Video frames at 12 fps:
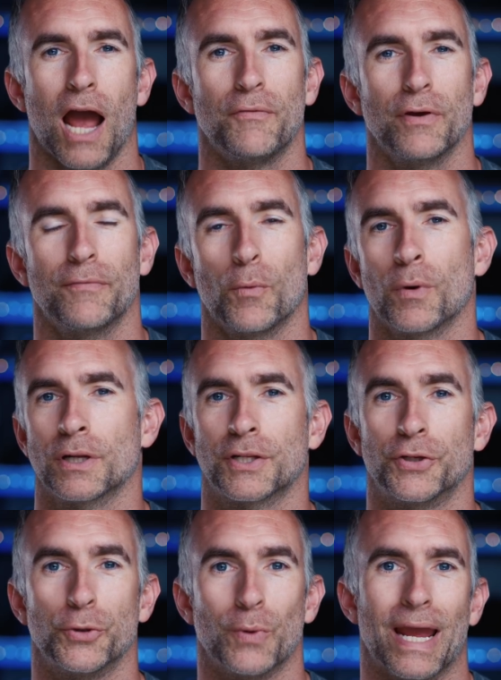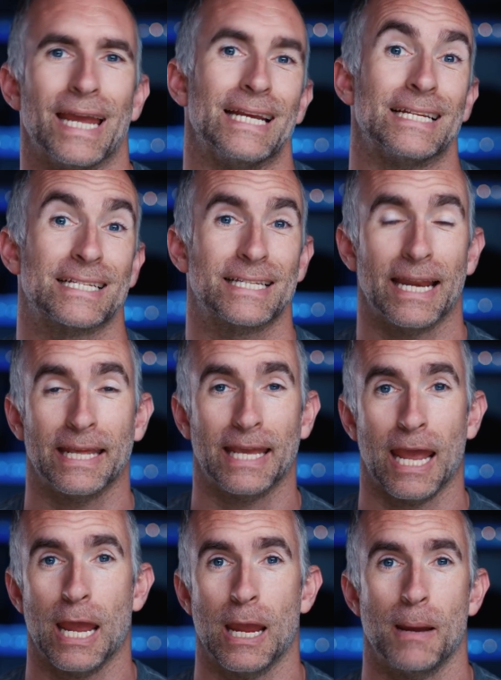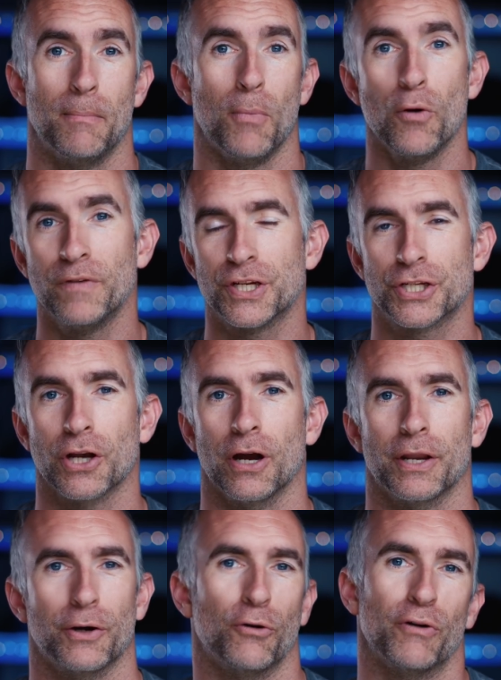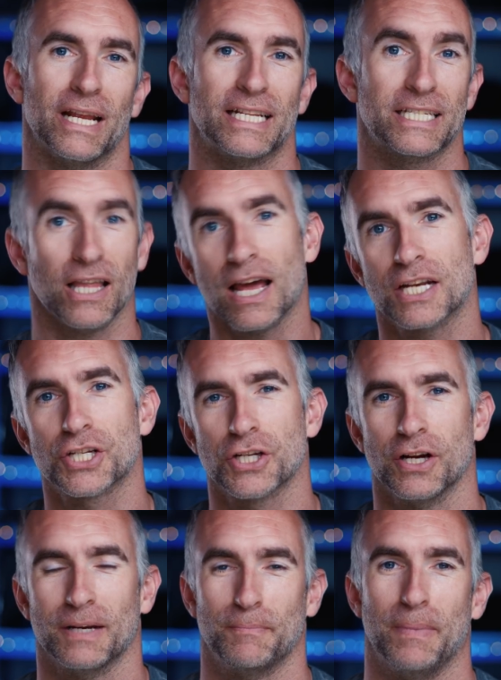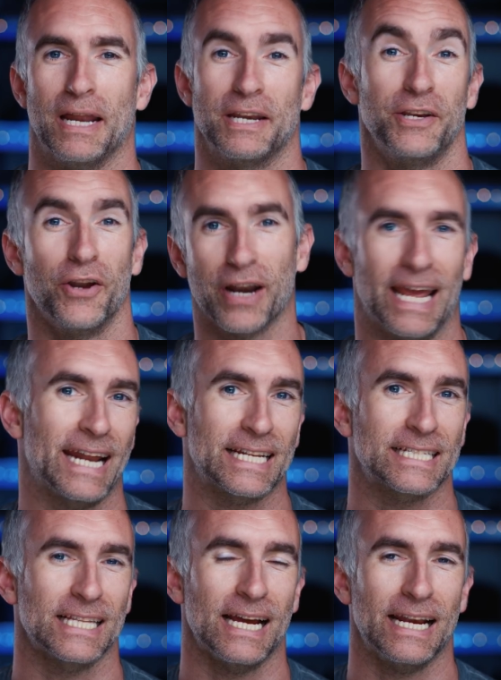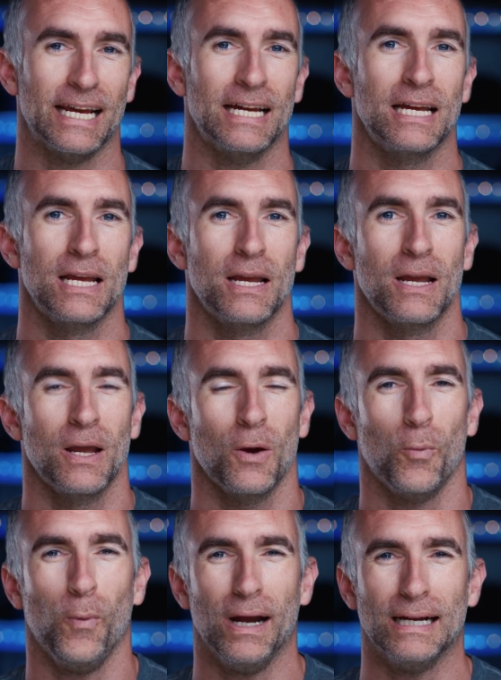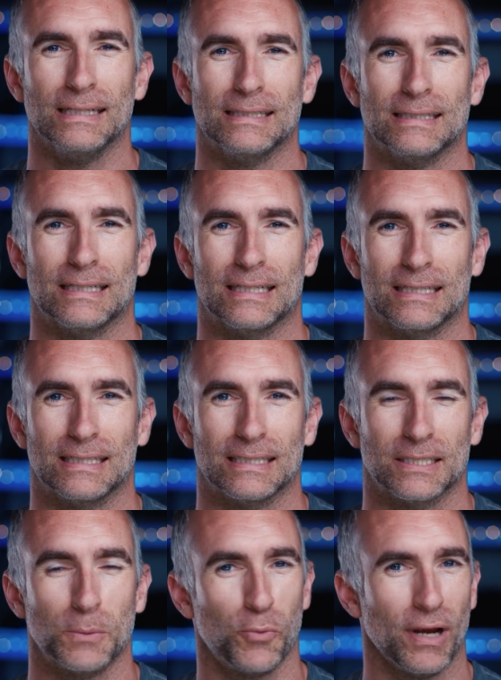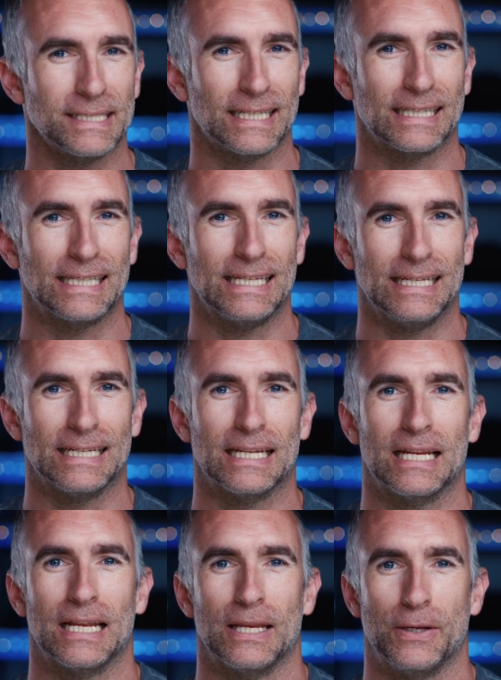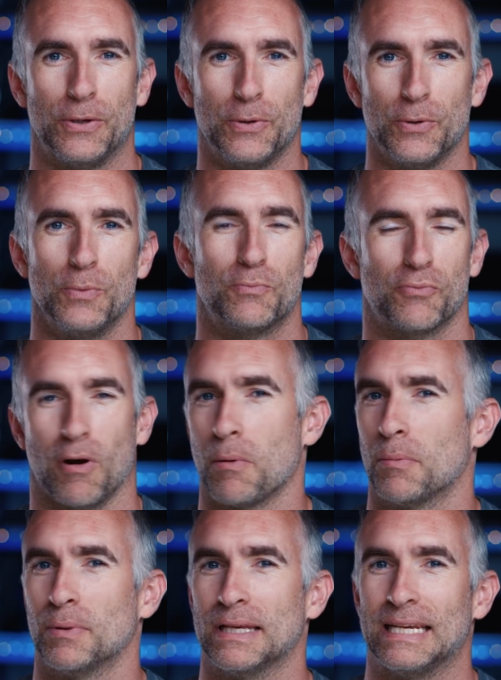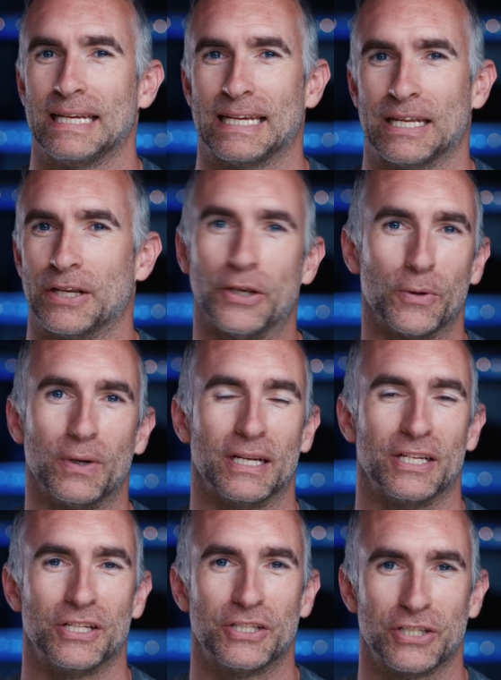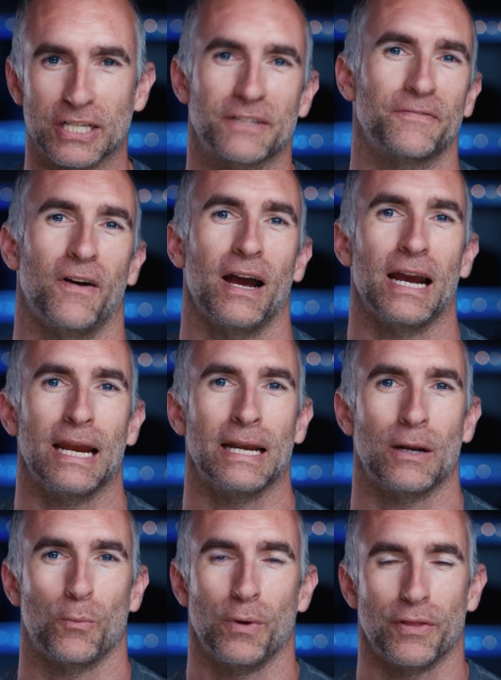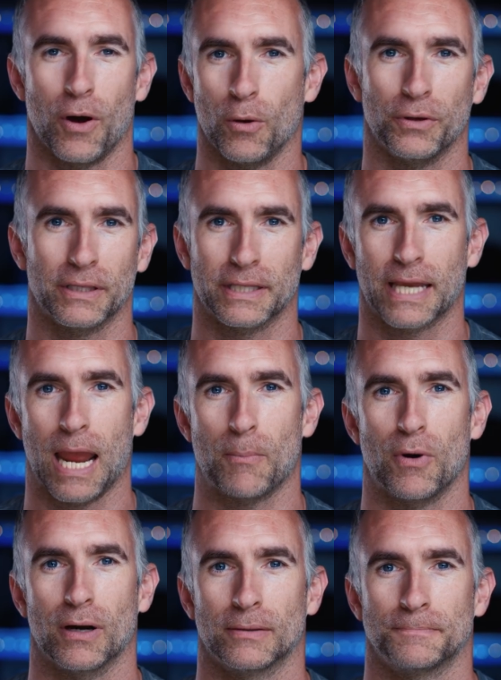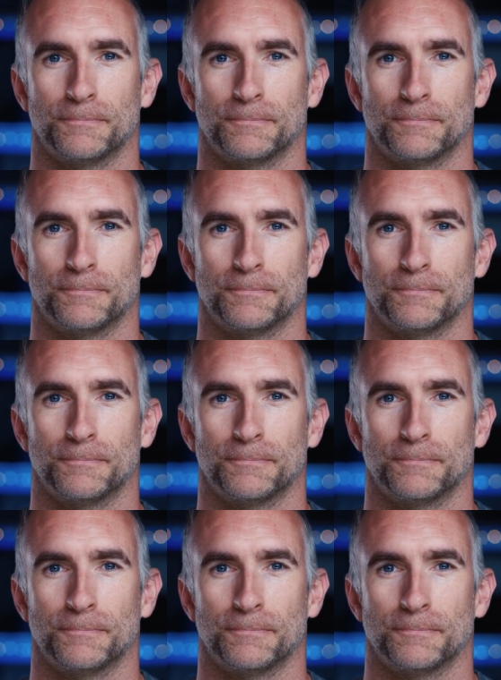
Have you ever wanted to do a Steadicam, Movi shot, or a slider shot, but not have a slider? Well, surprisingly, you probably can do it just fine with holding the camera.